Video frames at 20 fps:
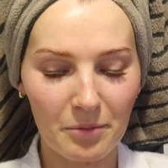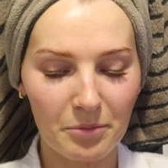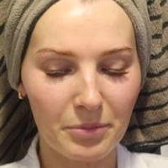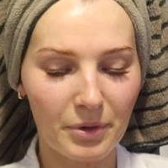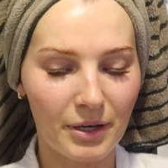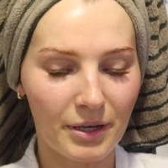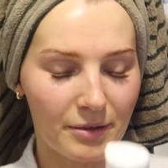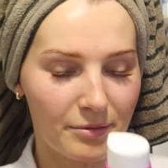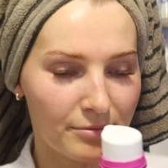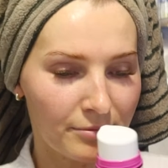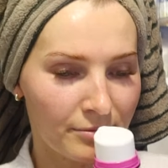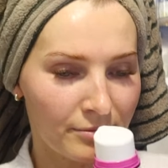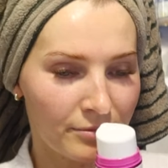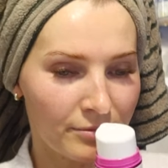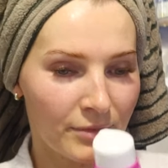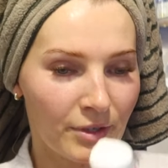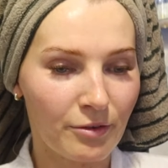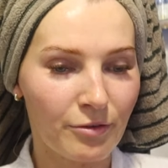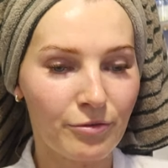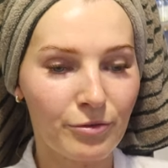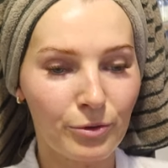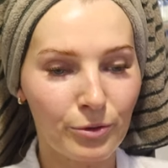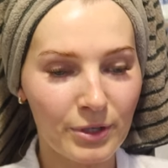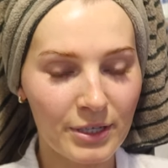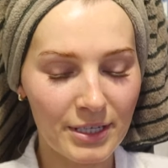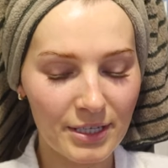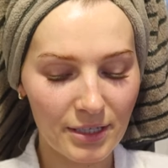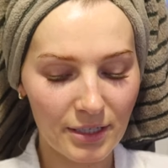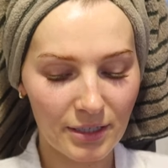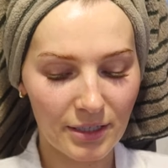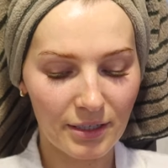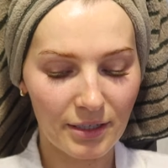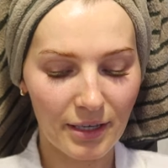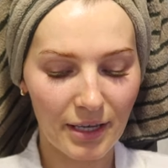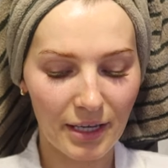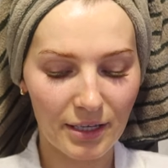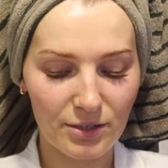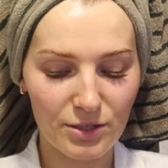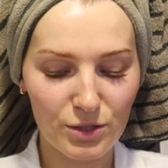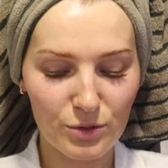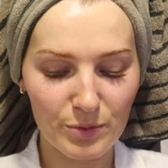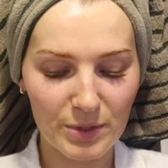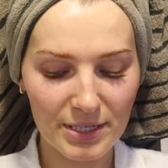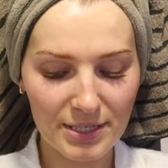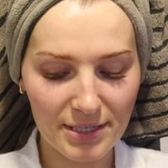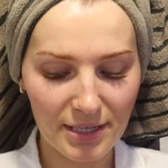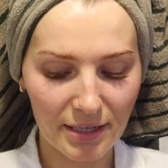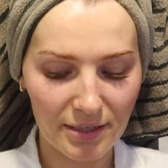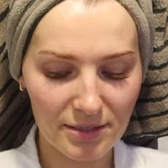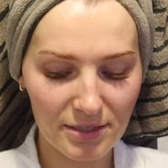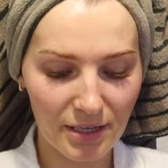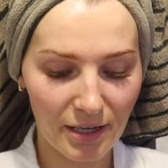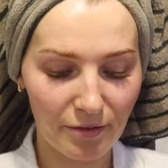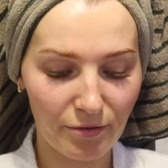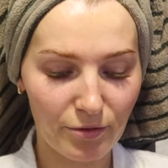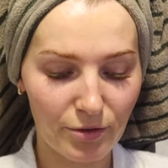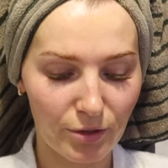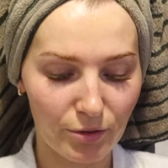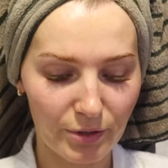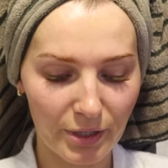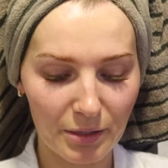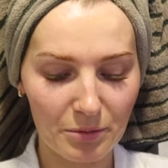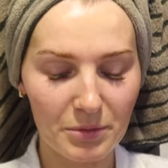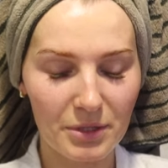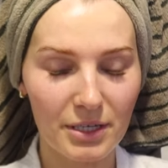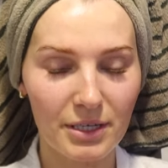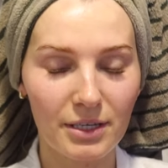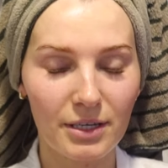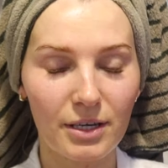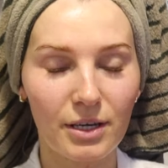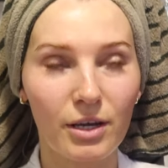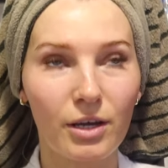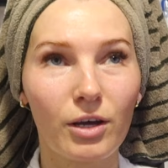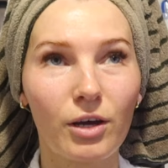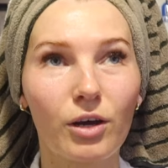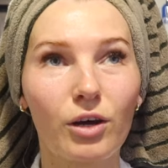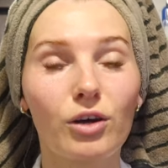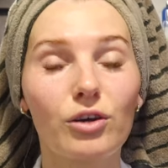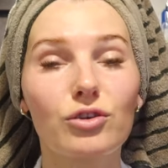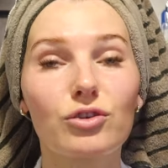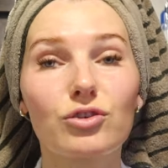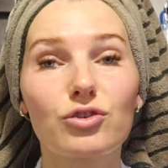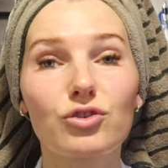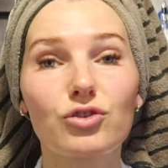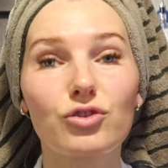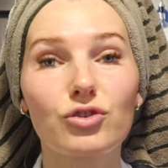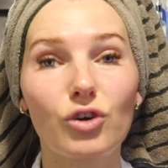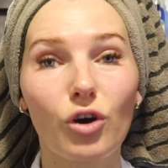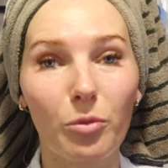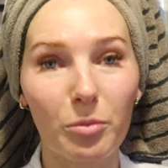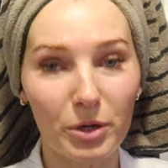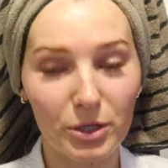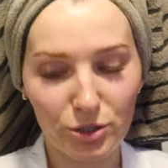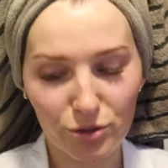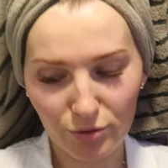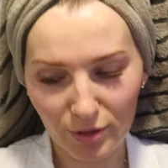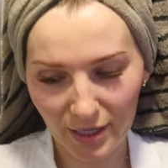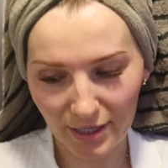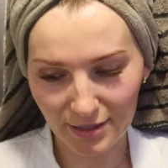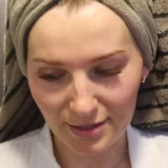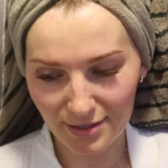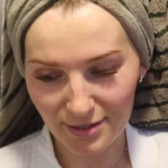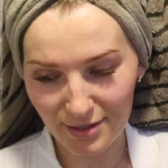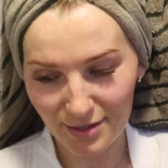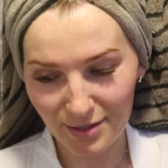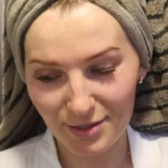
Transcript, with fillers: but fruity and sweet scents have grown on me so much, you guys.